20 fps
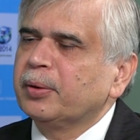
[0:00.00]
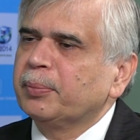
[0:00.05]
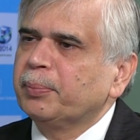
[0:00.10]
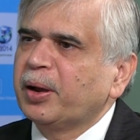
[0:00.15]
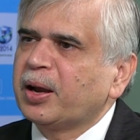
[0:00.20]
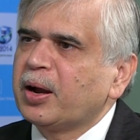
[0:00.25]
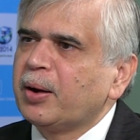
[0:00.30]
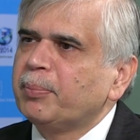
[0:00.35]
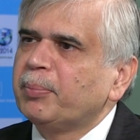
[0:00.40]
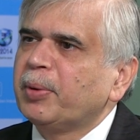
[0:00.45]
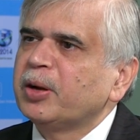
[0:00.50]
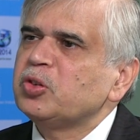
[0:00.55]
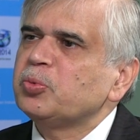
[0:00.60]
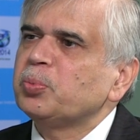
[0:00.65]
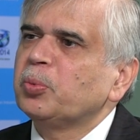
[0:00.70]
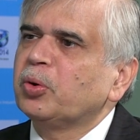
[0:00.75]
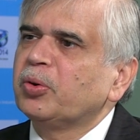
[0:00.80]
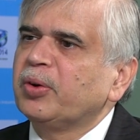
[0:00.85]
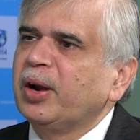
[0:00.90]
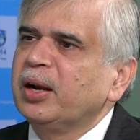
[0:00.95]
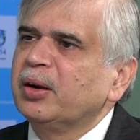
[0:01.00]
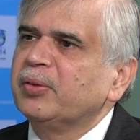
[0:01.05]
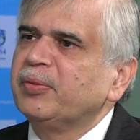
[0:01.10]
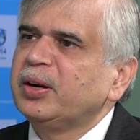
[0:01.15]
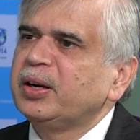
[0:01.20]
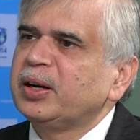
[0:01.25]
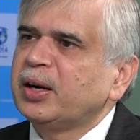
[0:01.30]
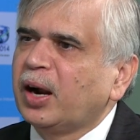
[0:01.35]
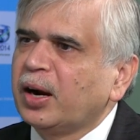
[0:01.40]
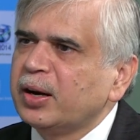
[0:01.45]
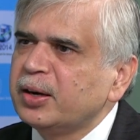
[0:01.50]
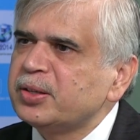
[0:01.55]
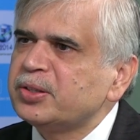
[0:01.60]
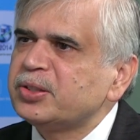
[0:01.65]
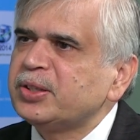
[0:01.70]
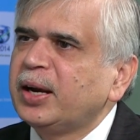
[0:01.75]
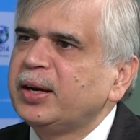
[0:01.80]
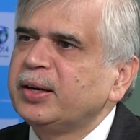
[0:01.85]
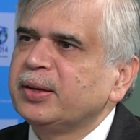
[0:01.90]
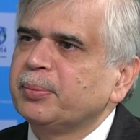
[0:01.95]
become much more relevant,
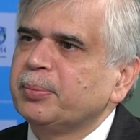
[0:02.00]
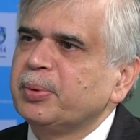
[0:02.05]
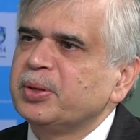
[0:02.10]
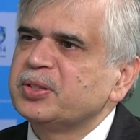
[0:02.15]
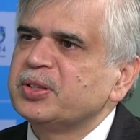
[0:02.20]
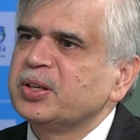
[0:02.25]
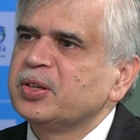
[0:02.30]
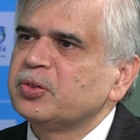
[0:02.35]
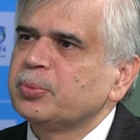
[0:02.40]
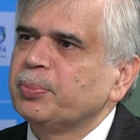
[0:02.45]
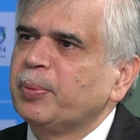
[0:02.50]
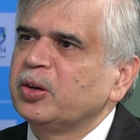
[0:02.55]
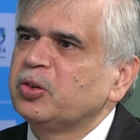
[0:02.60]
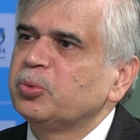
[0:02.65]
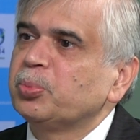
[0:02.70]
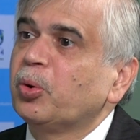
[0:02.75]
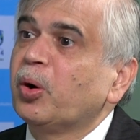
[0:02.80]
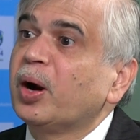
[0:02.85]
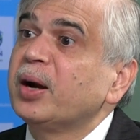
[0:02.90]
understand the business much more,